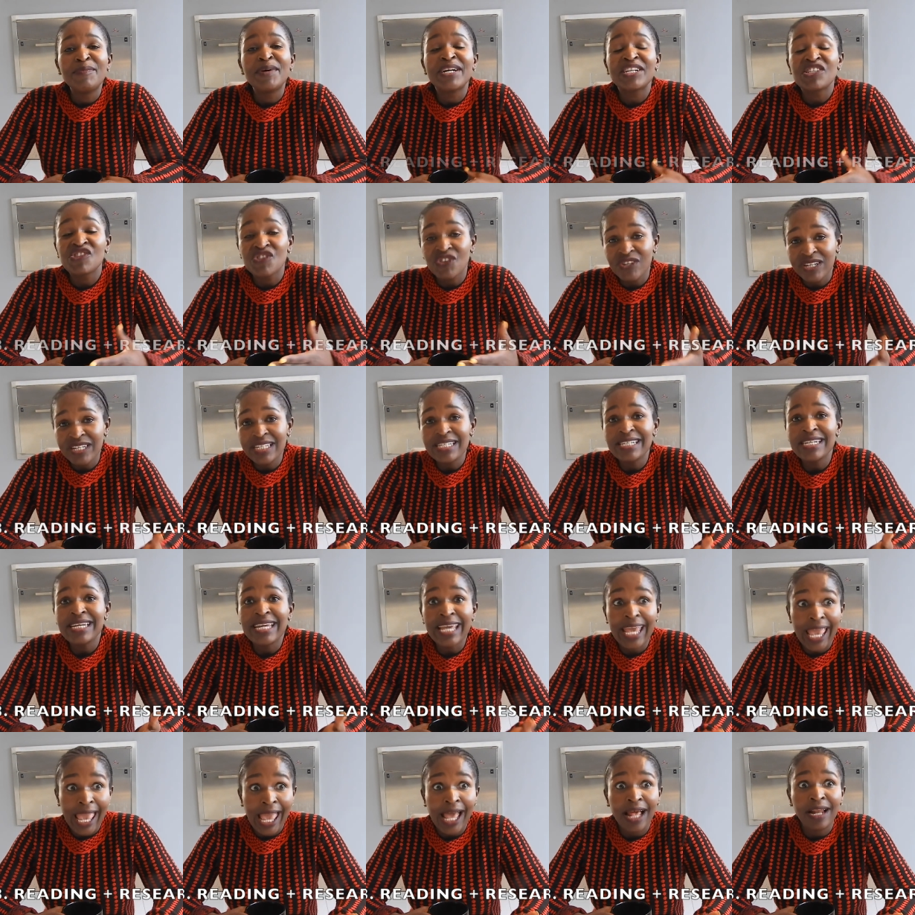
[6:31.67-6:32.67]
but
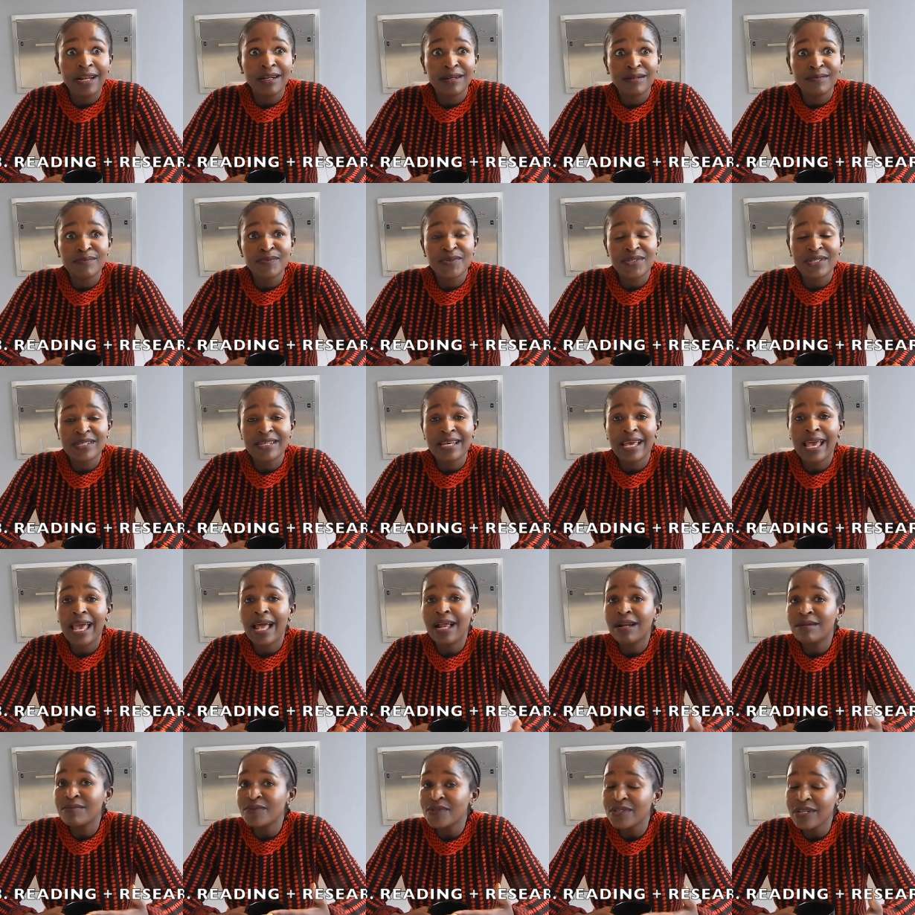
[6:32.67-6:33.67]
reading helps
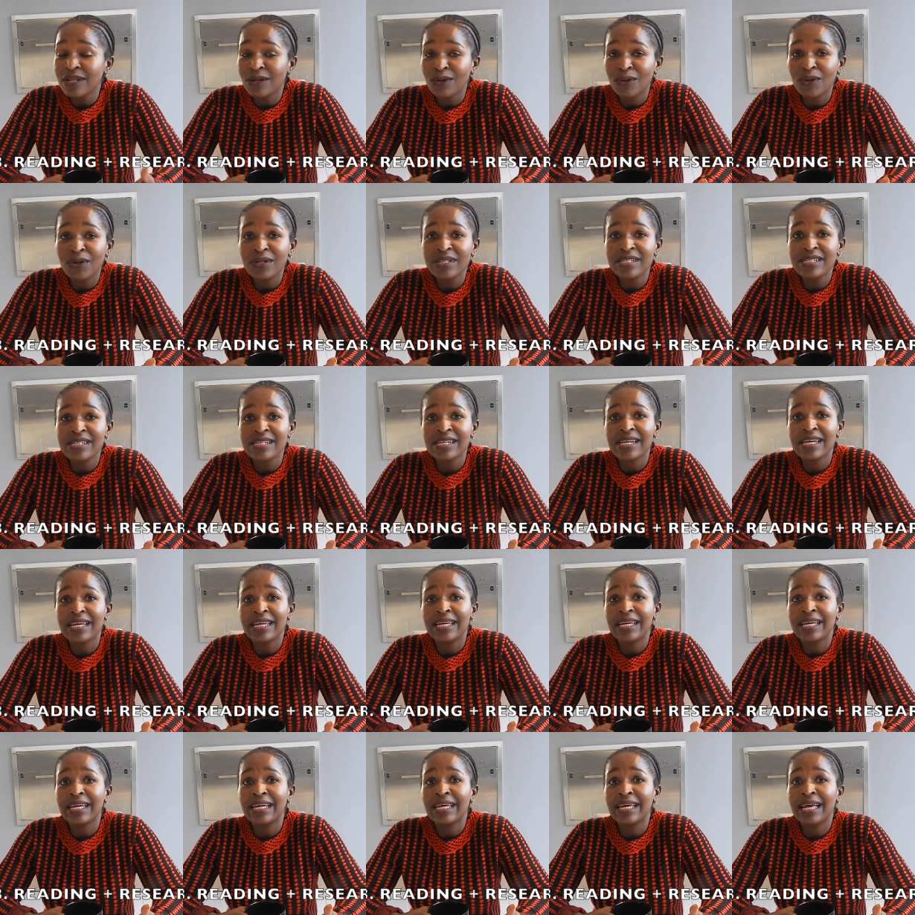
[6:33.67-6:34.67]
helps a lot
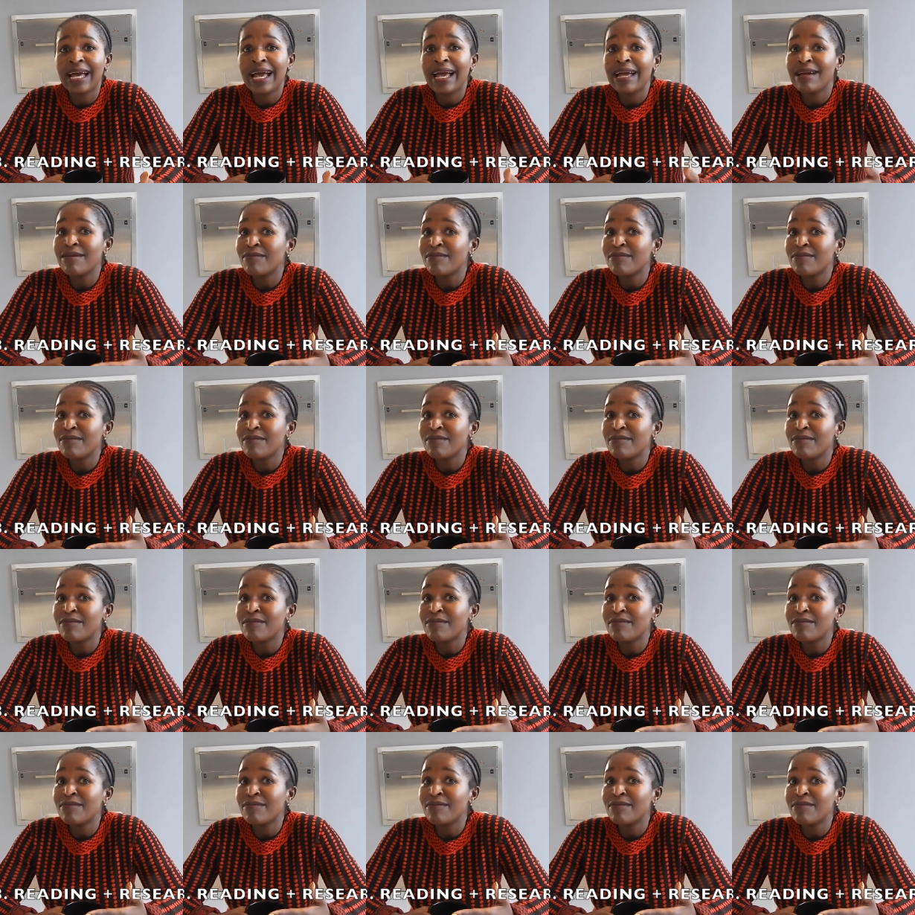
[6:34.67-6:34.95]
uh,